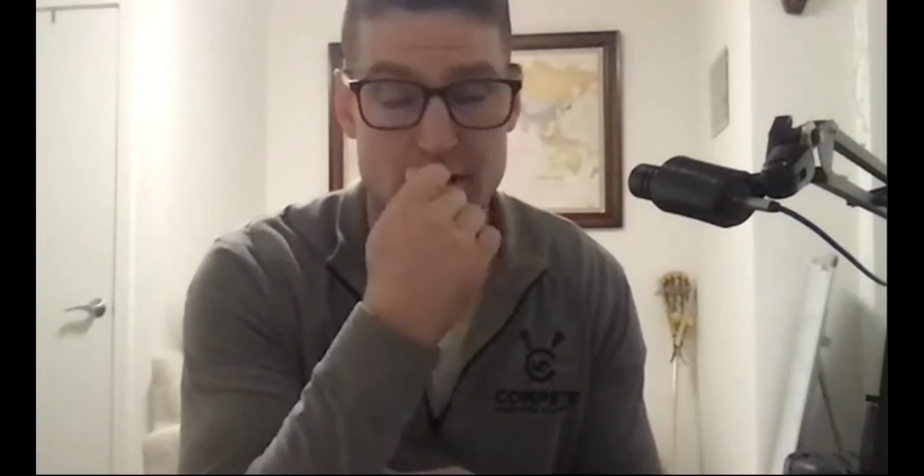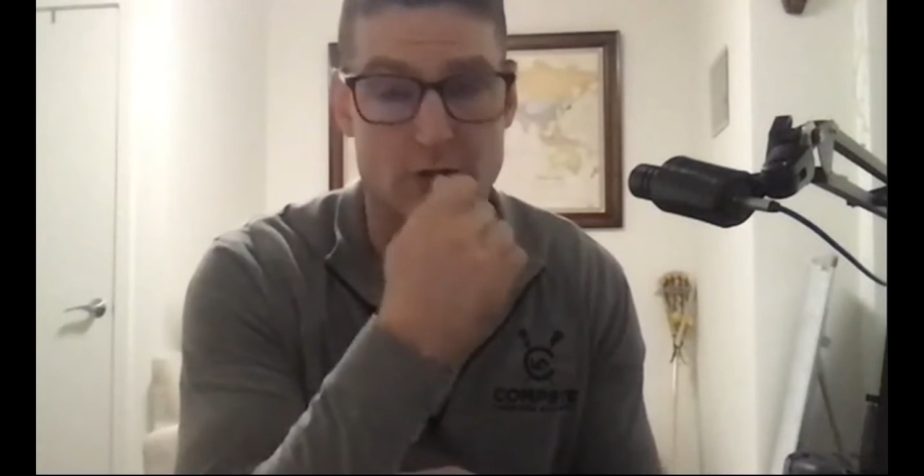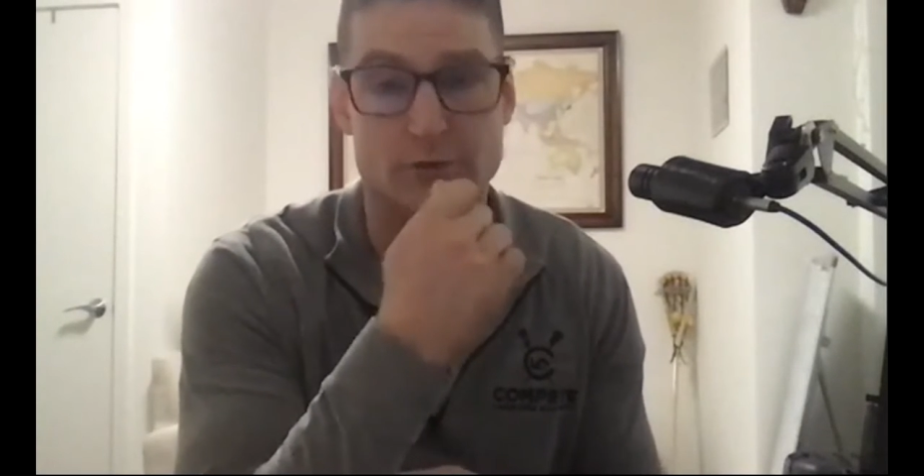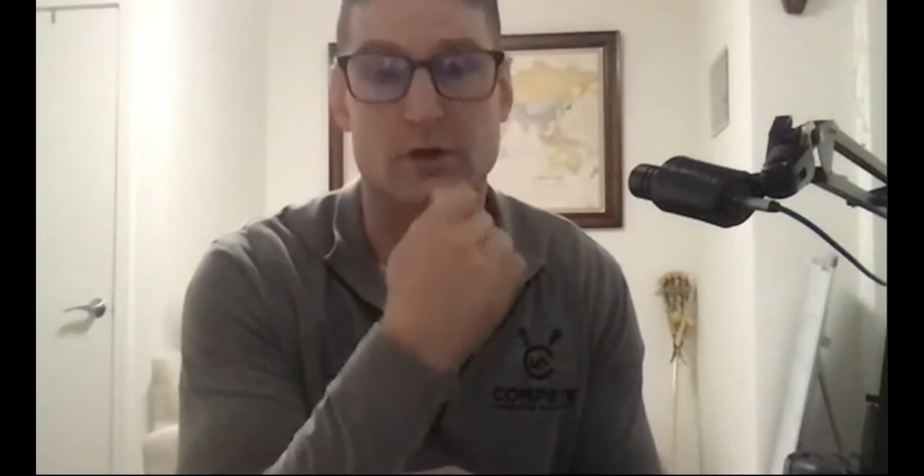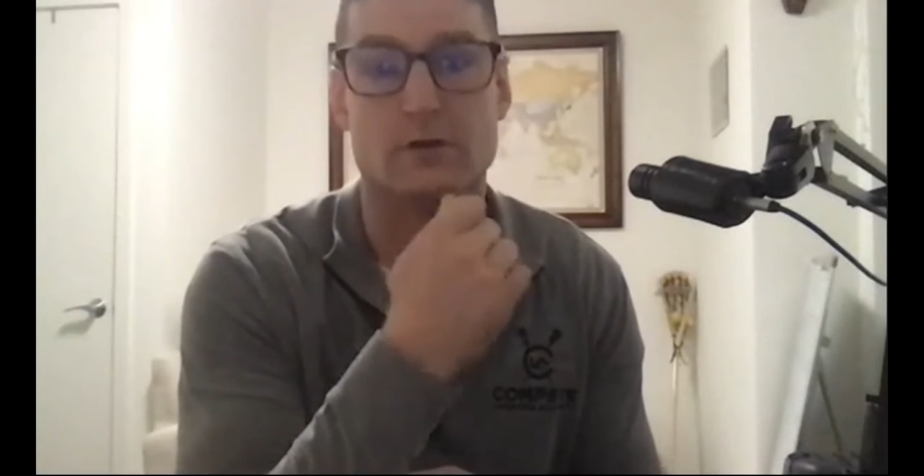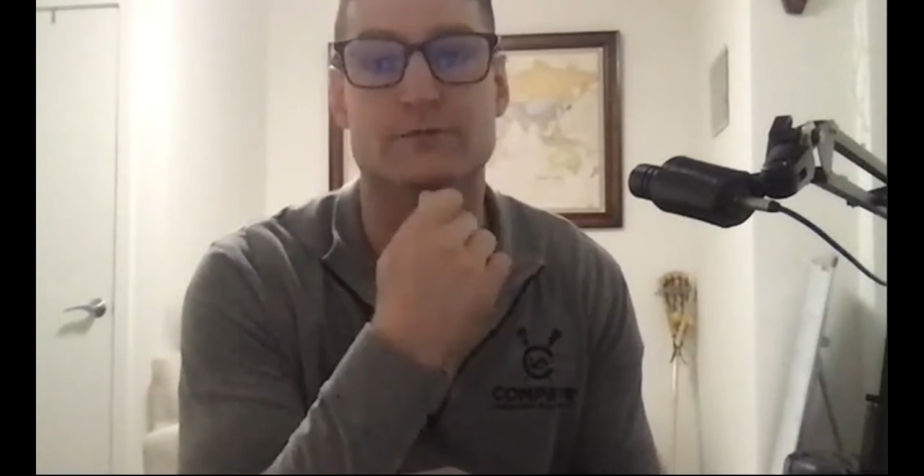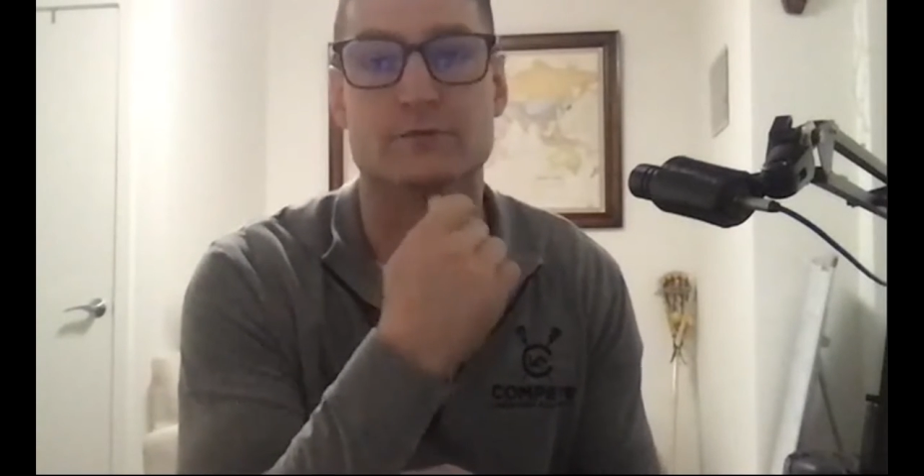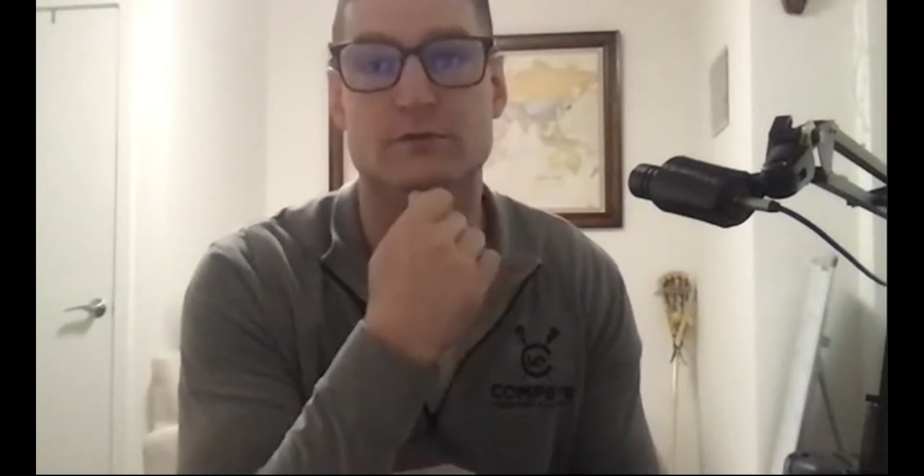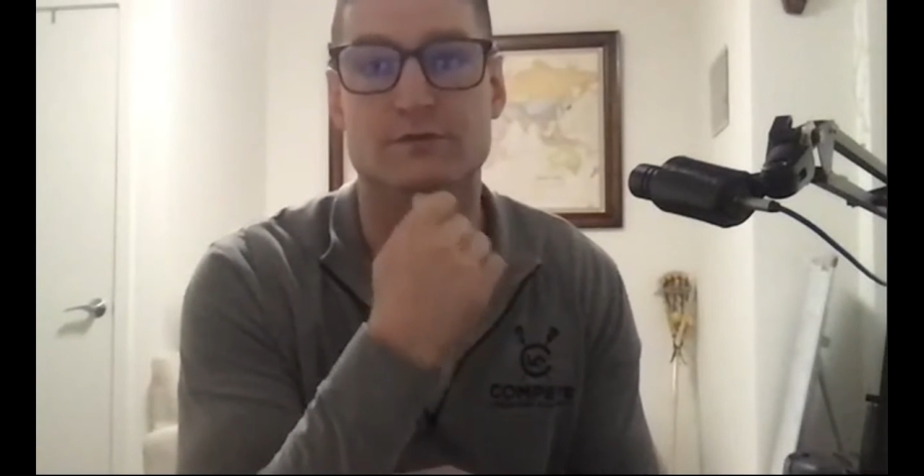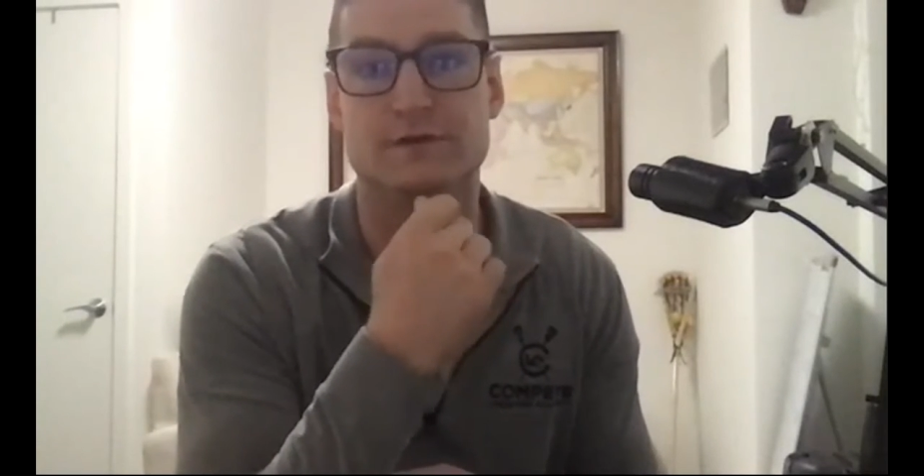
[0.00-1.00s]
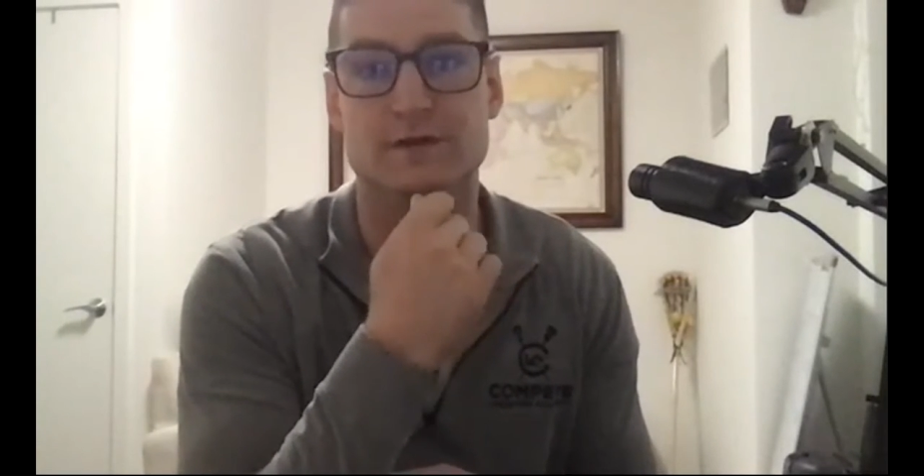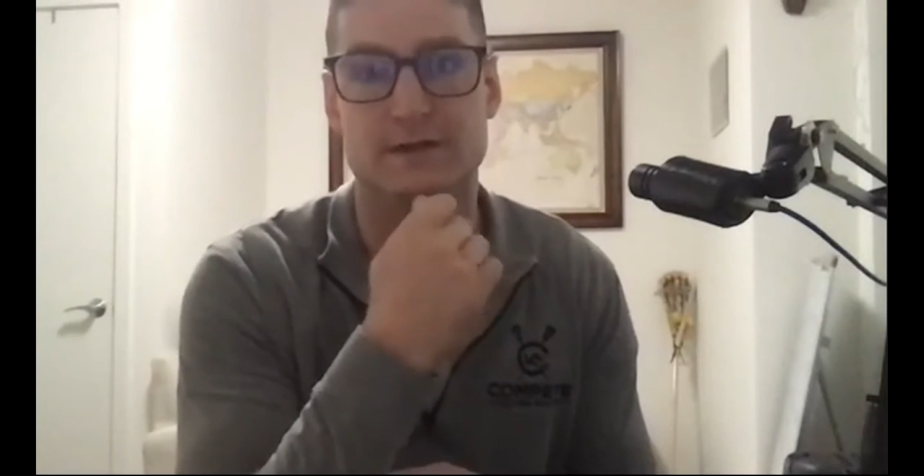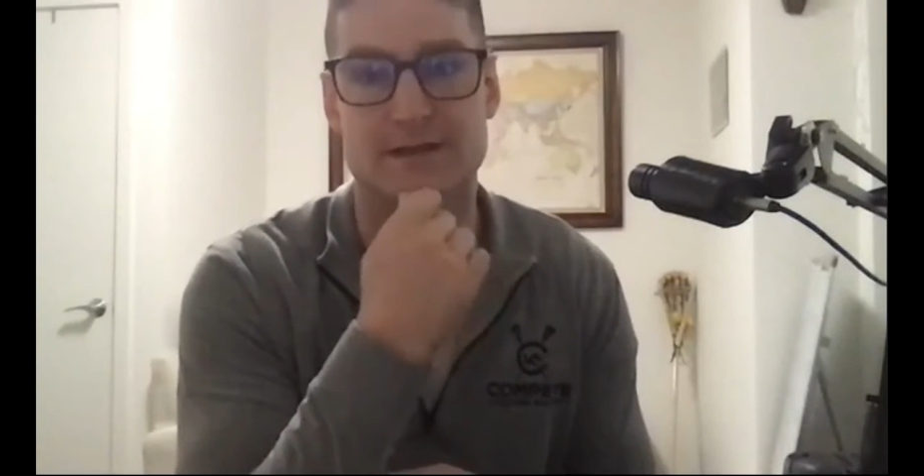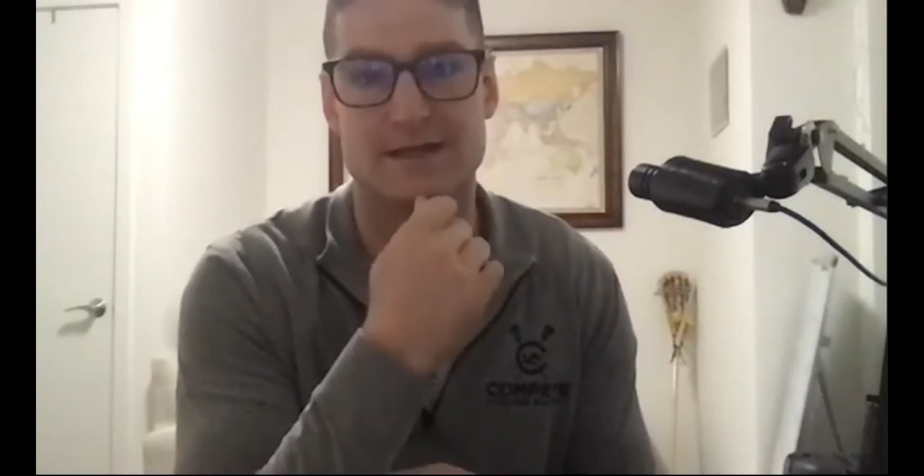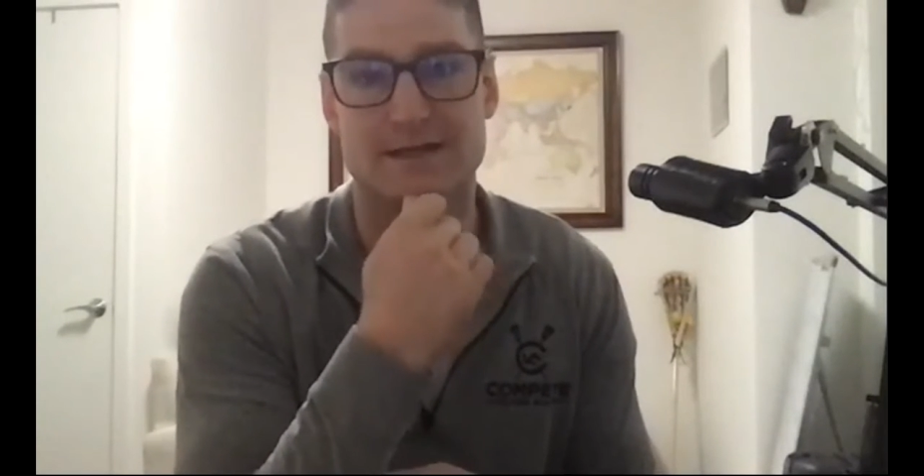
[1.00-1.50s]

uncomfortable feeling that